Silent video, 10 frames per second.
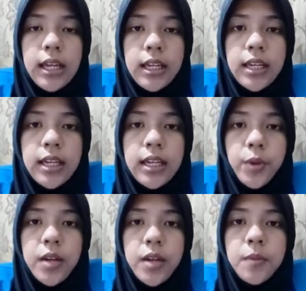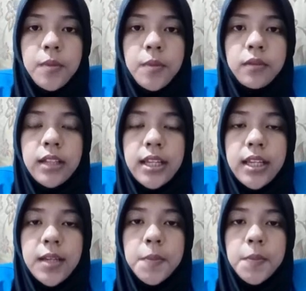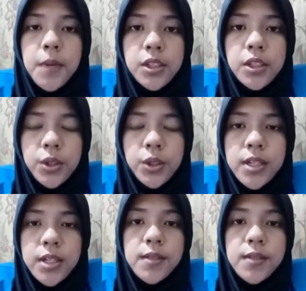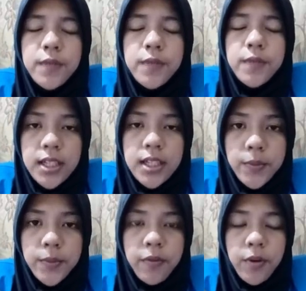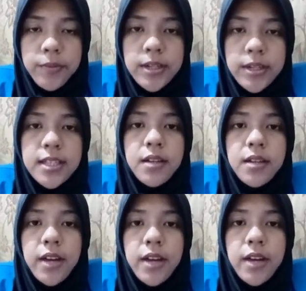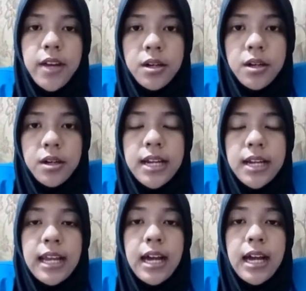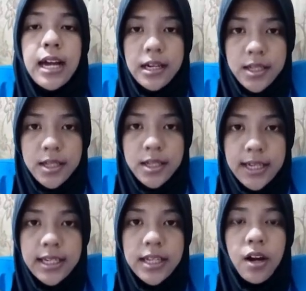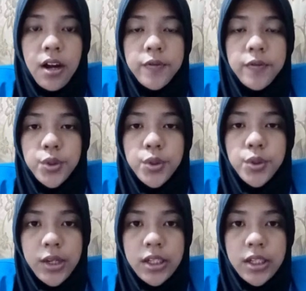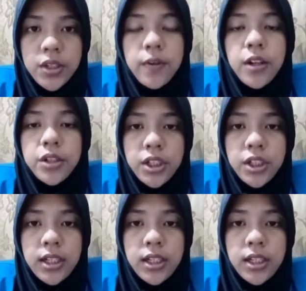It primarily measures reading performance rather than understanding of strategy function.